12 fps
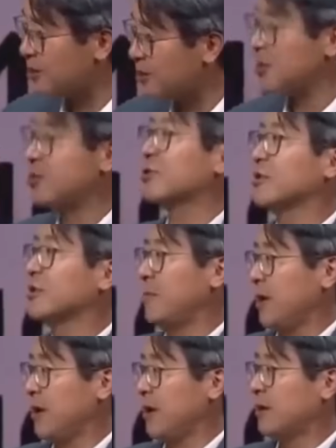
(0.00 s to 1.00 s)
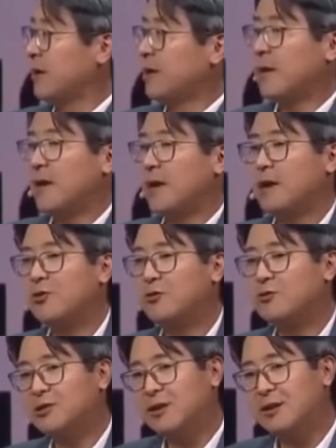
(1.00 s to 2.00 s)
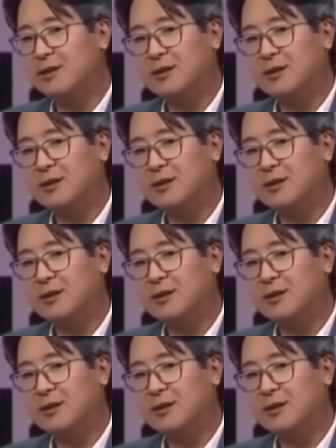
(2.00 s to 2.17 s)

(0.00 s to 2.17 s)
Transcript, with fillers: are essentially combined. And you're seeing